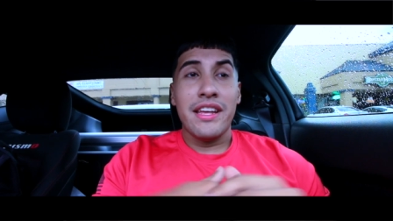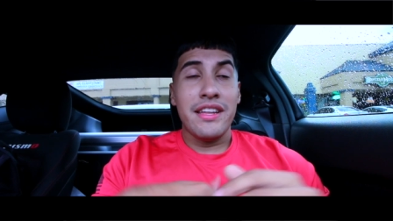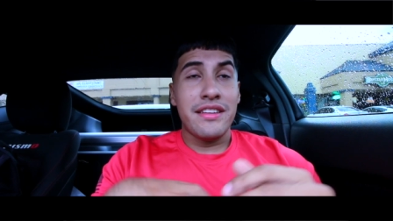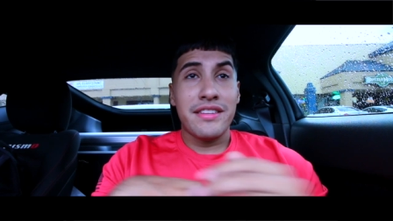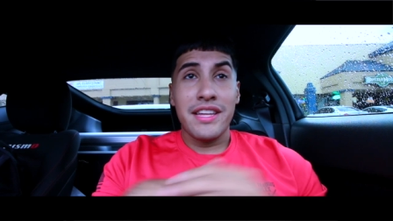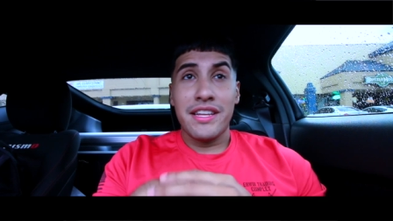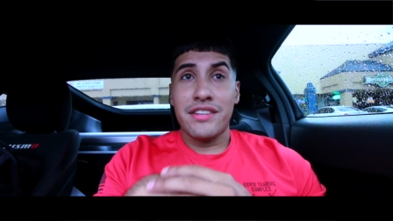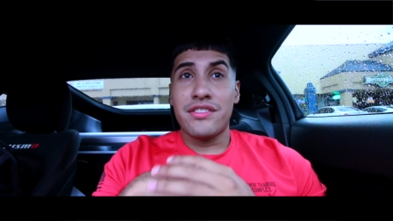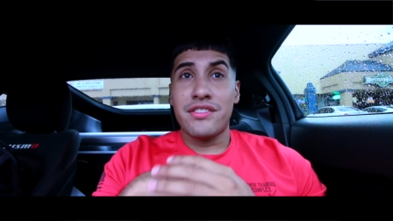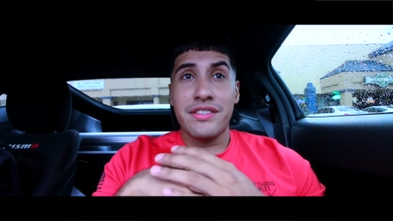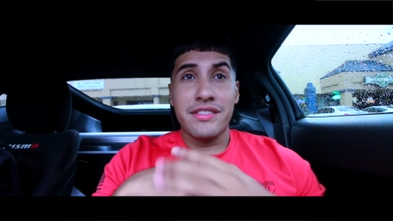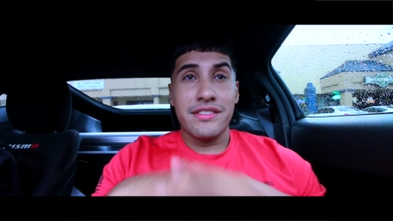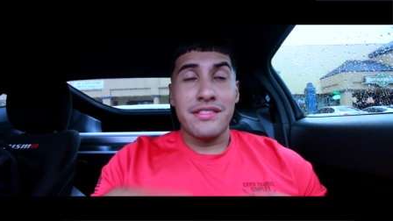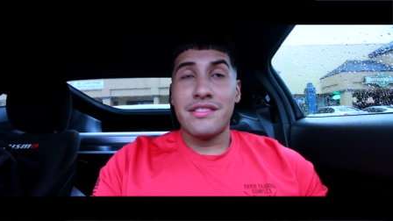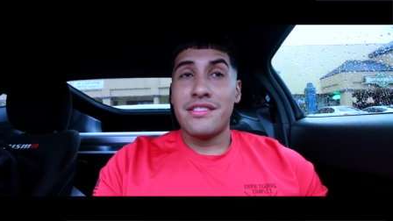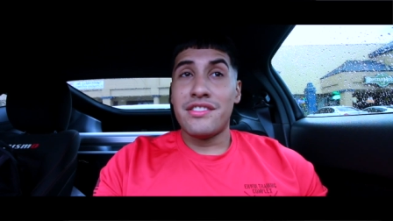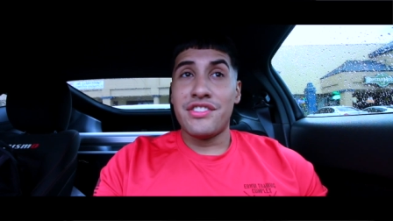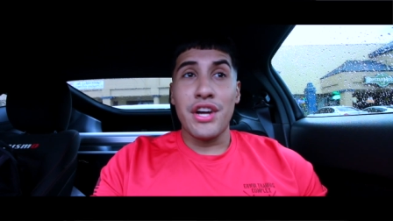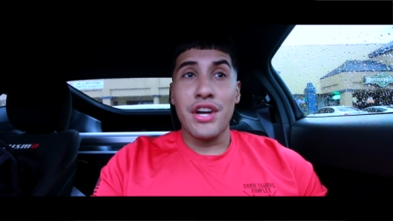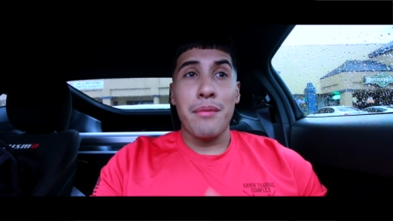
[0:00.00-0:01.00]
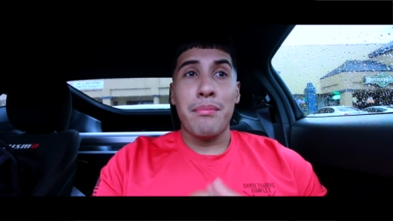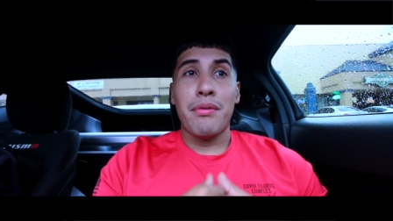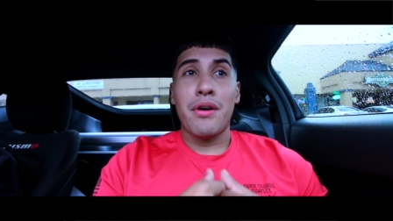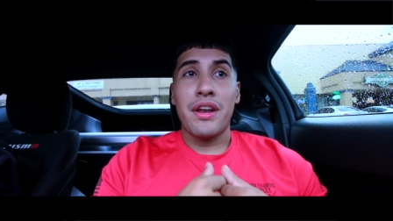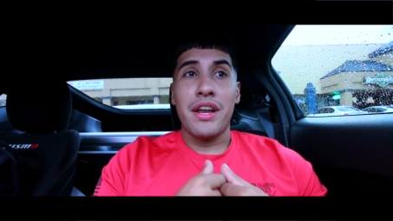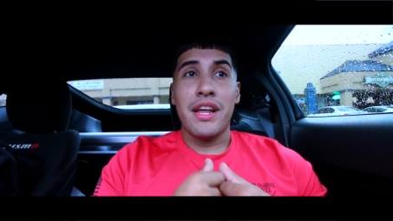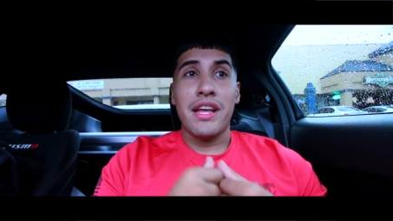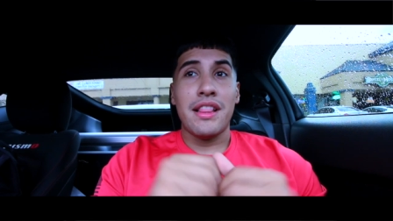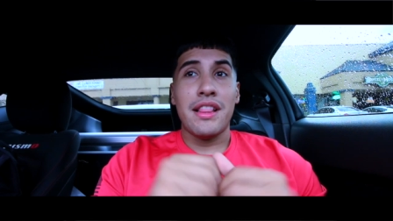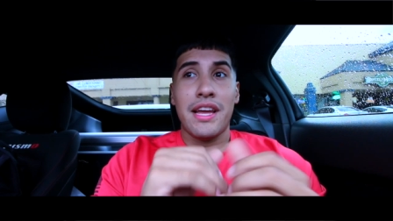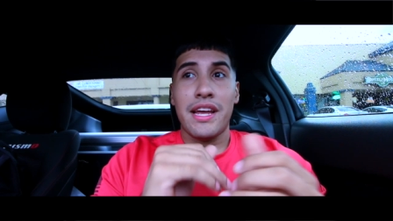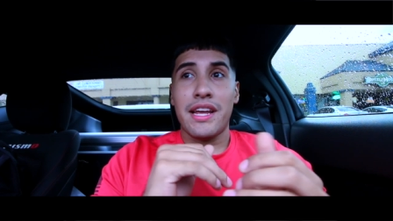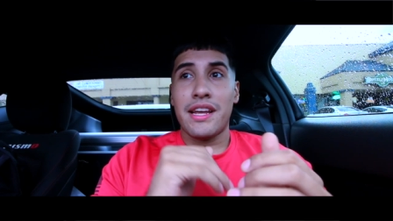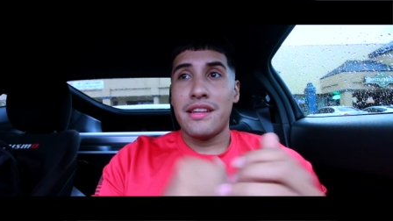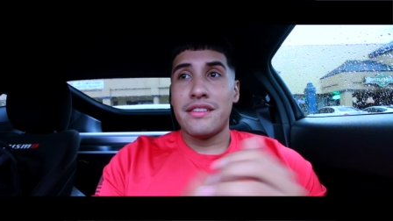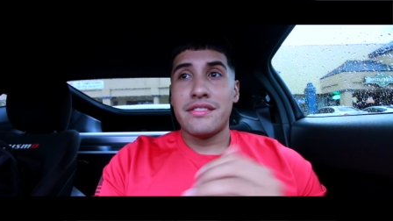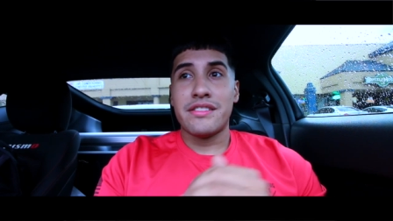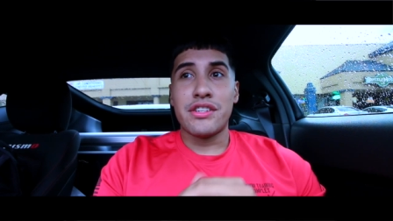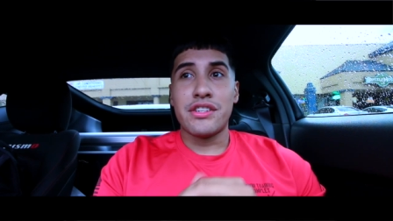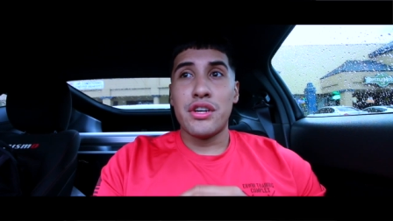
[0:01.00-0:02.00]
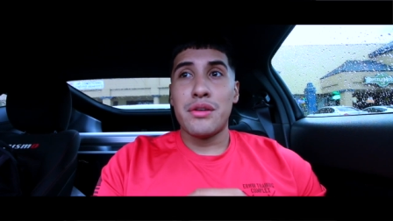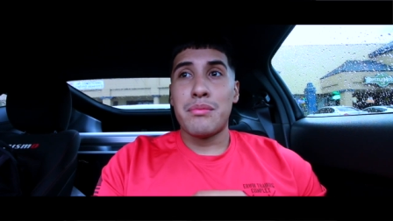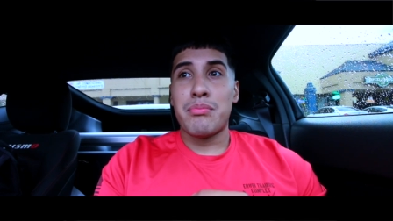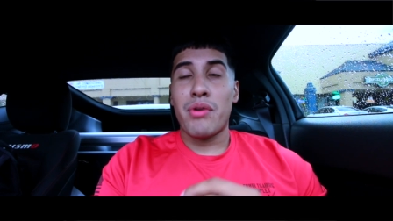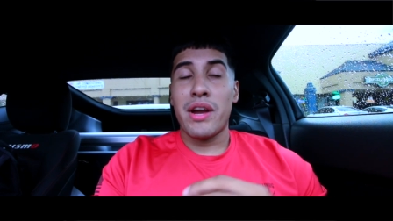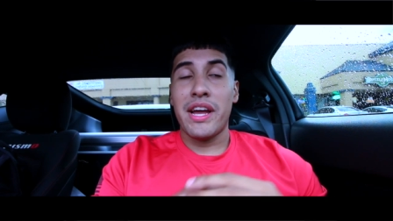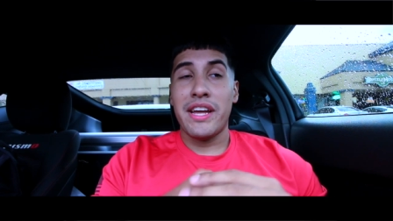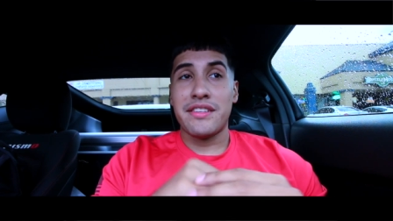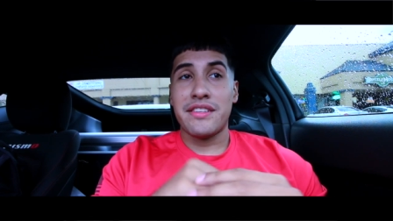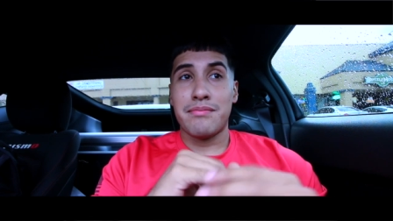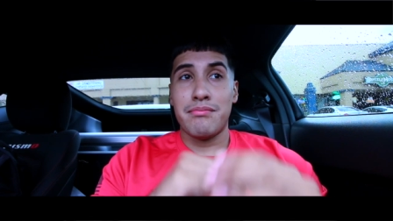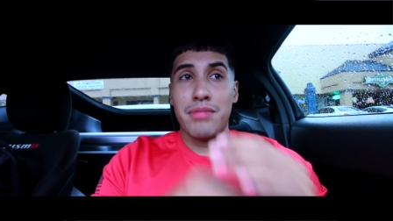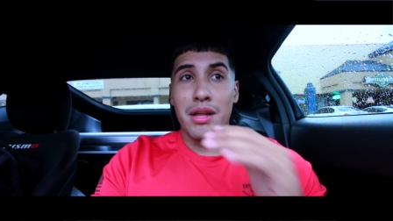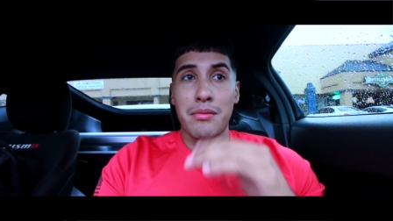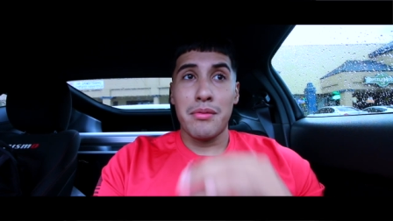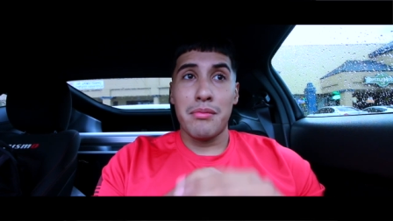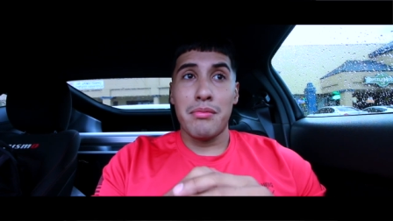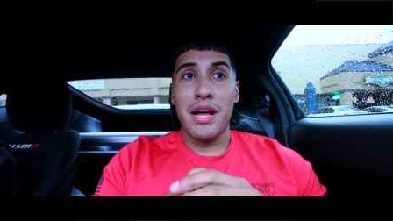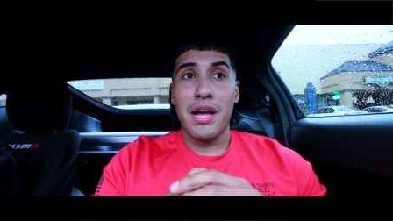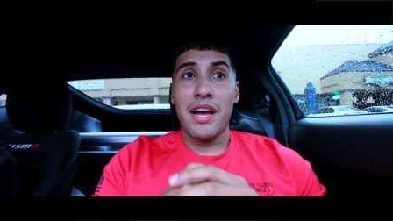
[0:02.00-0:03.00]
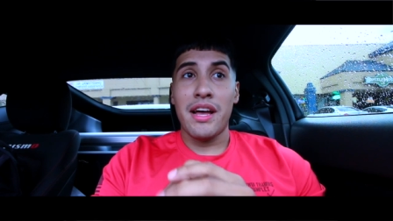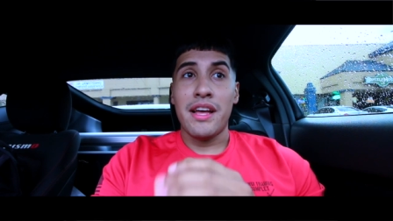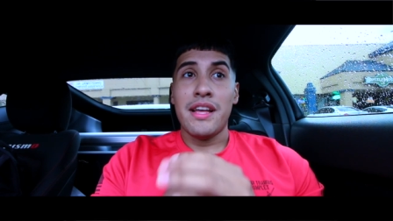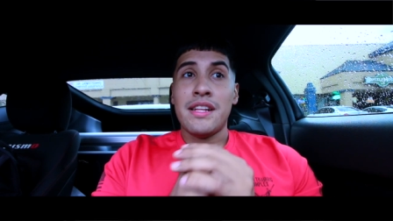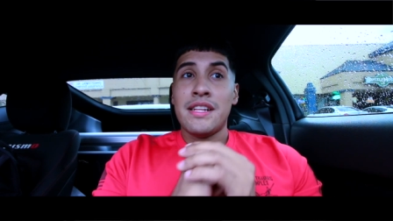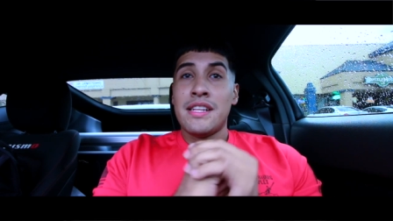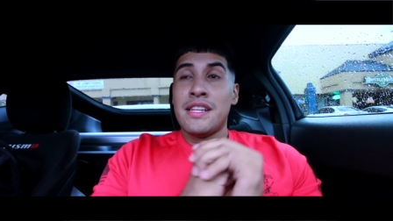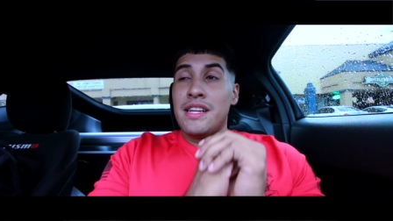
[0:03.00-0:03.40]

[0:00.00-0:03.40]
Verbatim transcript: He said, "Jump on it. Like it's a good price." Blah blah blah.